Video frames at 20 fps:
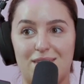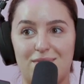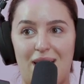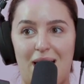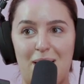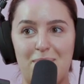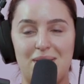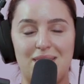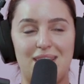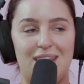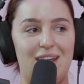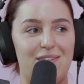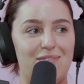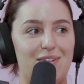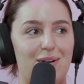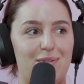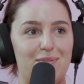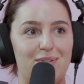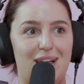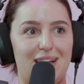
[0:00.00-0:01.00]
the rap and then
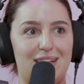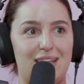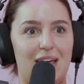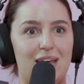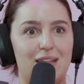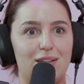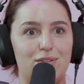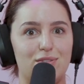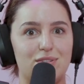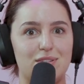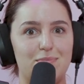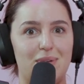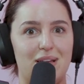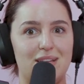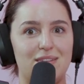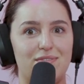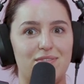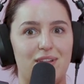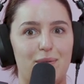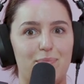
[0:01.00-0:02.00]
everyone, like Kayla looked at me
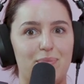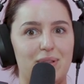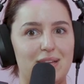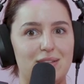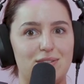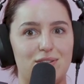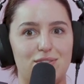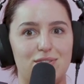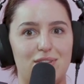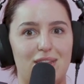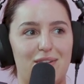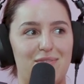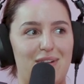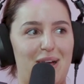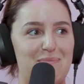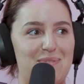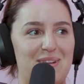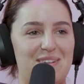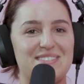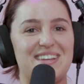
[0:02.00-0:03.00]
as if like, please don't do that
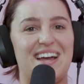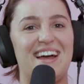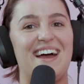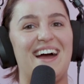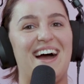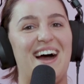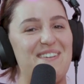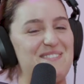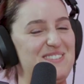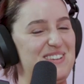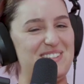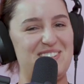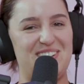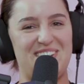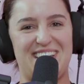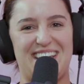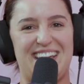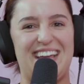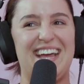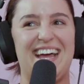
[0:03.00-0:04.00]
rap. And I was like, I'm just
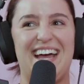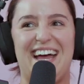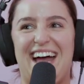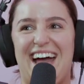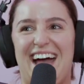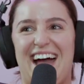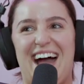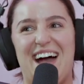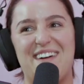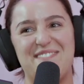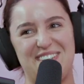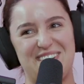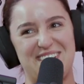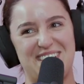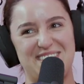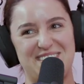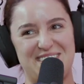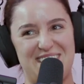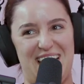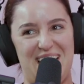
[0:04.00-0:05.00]
joking. I'm not going
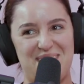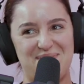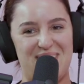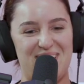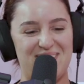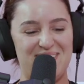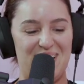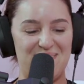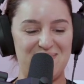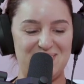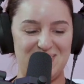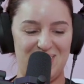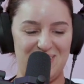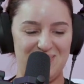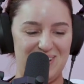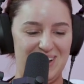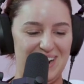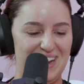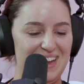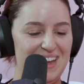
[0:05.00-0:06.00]
to do the 8 Mile rap.
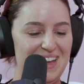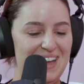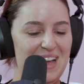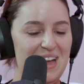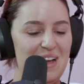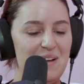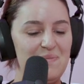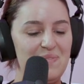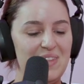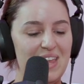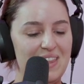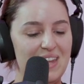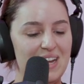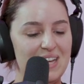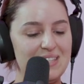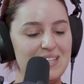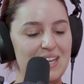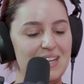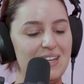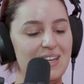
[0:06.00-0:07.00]
Don't worry. And then
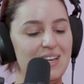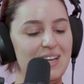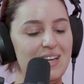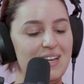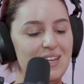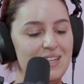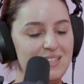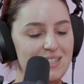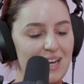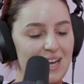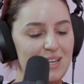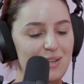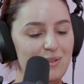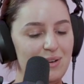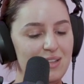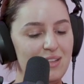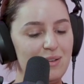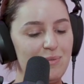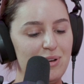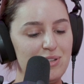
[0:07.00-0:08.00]
I said, Jay, you
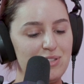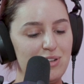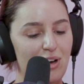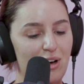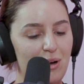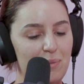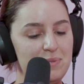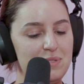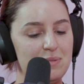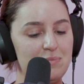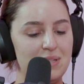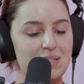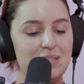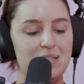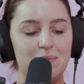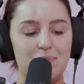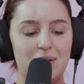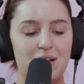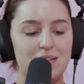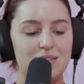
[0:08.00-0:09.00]
are the most
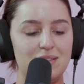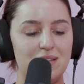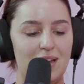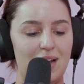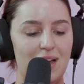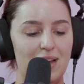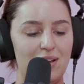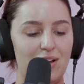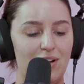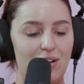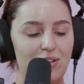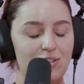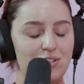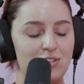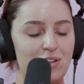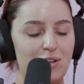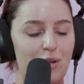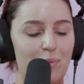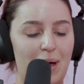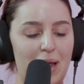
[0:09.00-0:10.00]
optimistic person that I know.
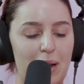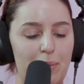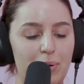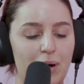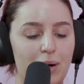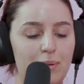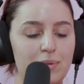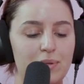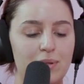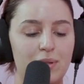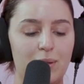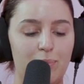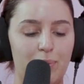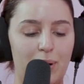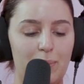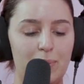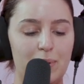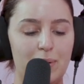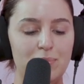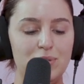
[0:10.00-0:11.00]
No matter the
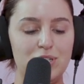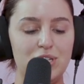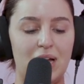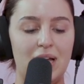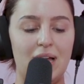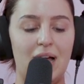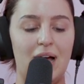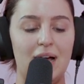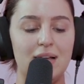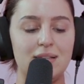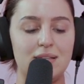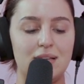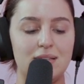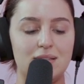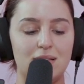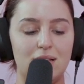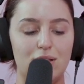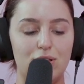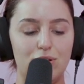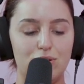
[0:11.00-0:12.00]
problem, Jay has a
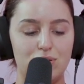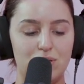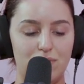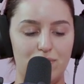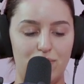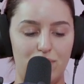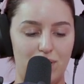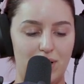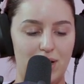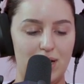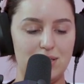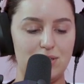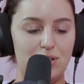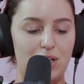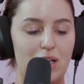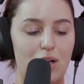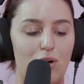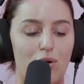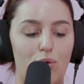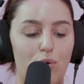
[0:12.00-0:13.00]
solution for it. So
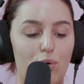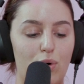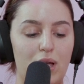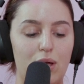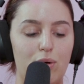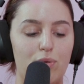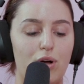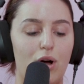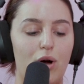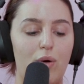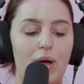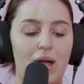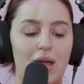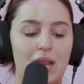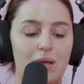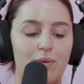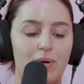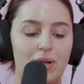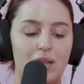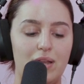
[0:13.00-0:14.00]
he'll call
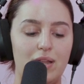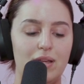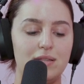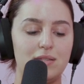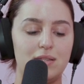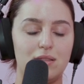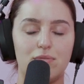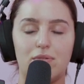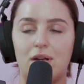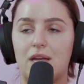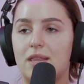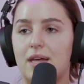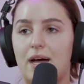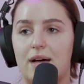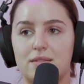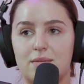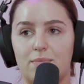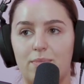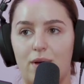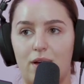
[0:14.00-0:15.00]
anyone in his
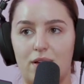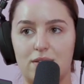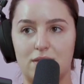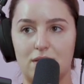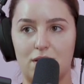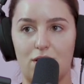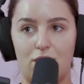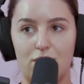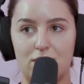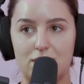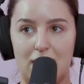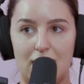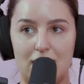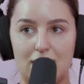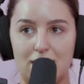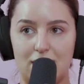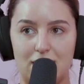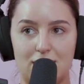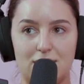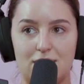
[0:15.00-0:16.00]
3,000 person
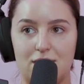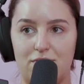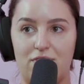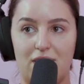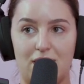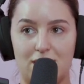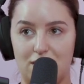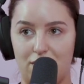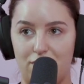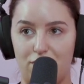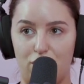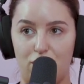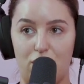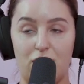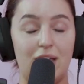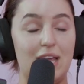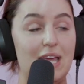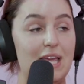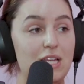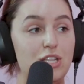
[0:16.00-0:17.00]
contact list to fix it for
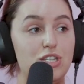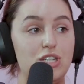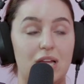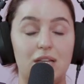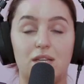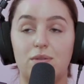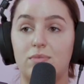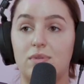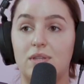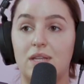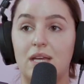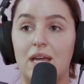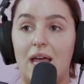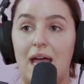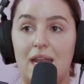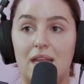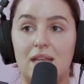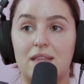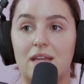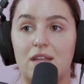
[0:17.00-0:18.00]
you. Like he genuinely,
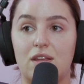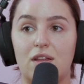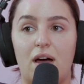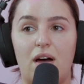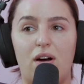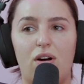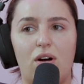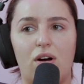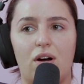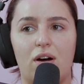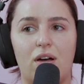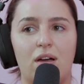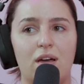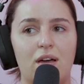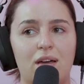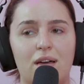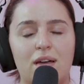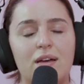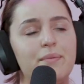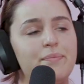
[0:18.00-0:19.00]
anything you're like, oh,
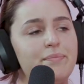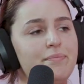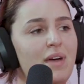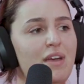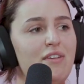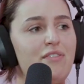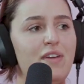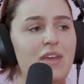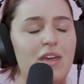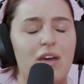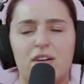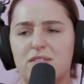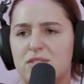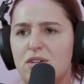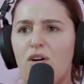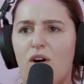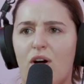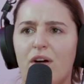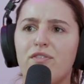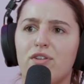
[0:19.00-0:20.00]
my feet hurts.
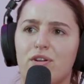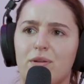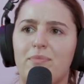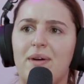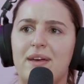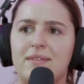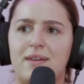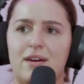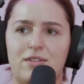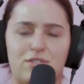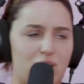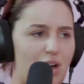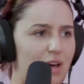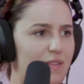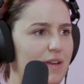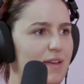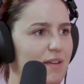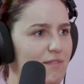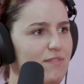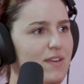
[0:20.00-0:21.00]
Oh, I've got a massage guy
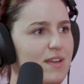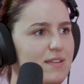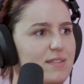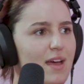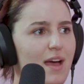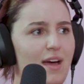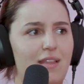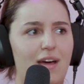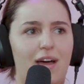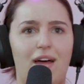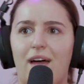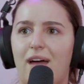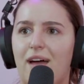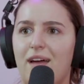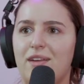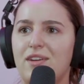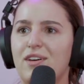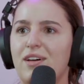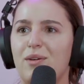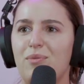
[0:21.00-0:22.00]
that can fix that. Like,
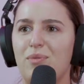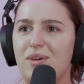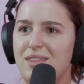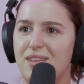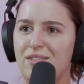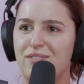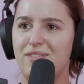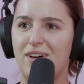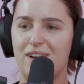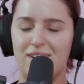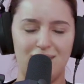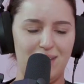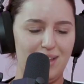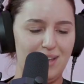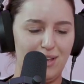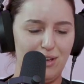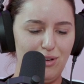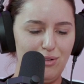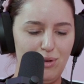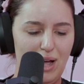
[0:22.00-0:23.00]
and you're like, what the fuck?
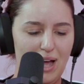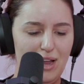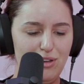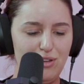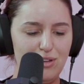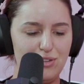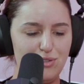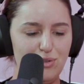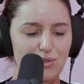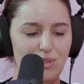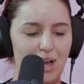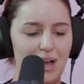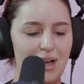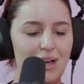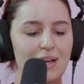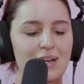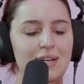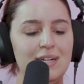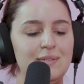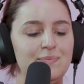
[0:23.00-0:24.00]
Like, how do you do that?
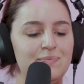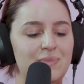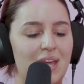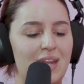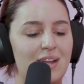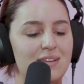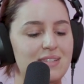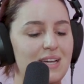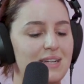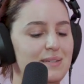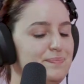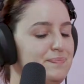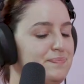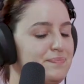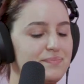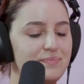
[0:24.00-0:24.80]
And I was like,